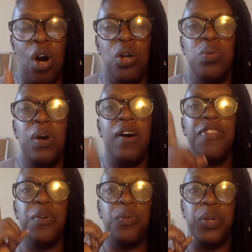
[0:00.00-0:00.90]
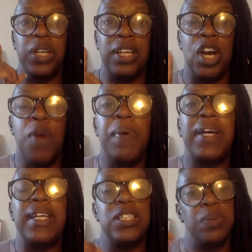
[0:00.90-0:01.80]
own wealth that we can go back
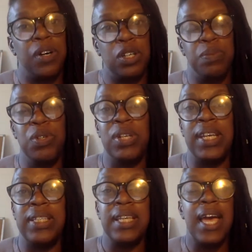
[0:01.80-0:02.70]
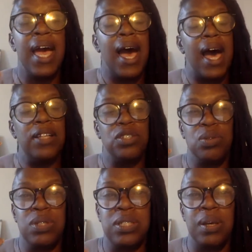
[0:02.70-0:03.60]
into our communities and do
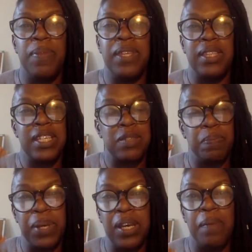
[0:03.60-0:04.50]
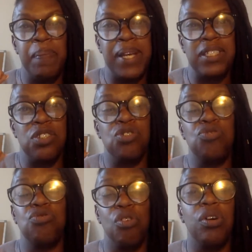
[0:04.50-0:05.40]
something that's bigger, better,
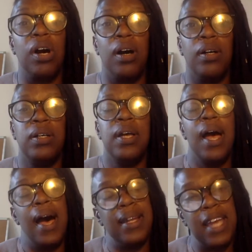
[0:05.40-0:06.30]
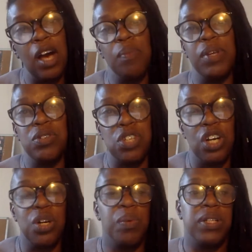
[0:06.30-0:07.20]
stronger, and help those
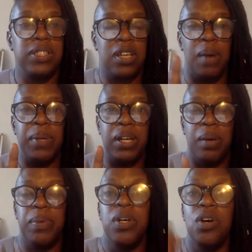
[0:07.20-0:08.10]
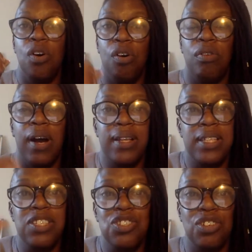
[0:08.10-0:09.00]
younger ones coming up. All right,
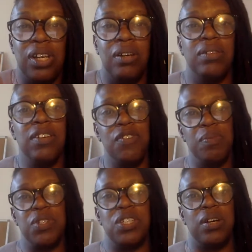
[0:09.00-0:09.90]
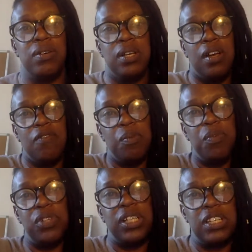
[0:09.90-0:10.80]
this is your girl, Yvonne Michelle, for
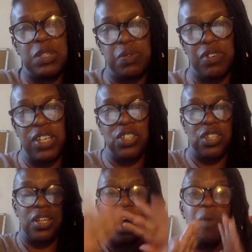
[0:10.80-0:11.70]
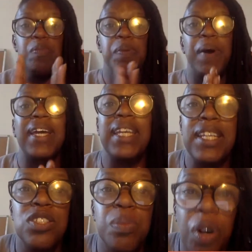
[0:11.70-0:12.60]
Morning Inspiration. I'll be back here
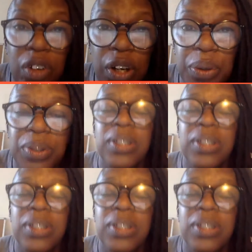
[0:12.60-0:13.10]
tomorrow